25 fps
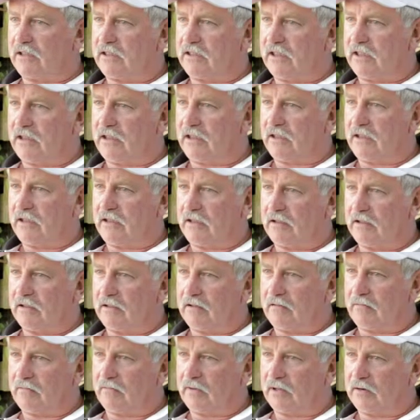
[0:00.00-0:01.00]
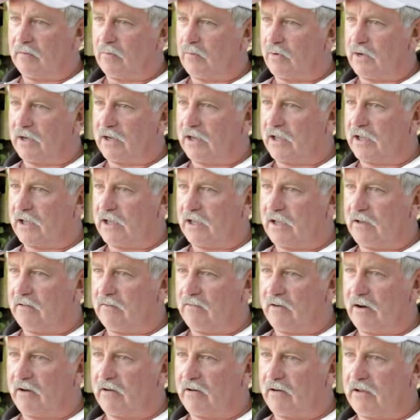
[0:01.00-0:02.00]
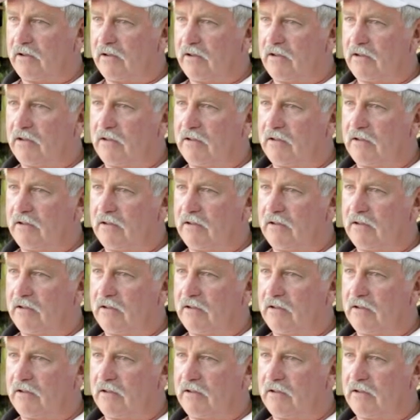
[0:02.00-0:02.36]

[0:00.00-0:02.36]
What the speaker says: thing, but we're getting very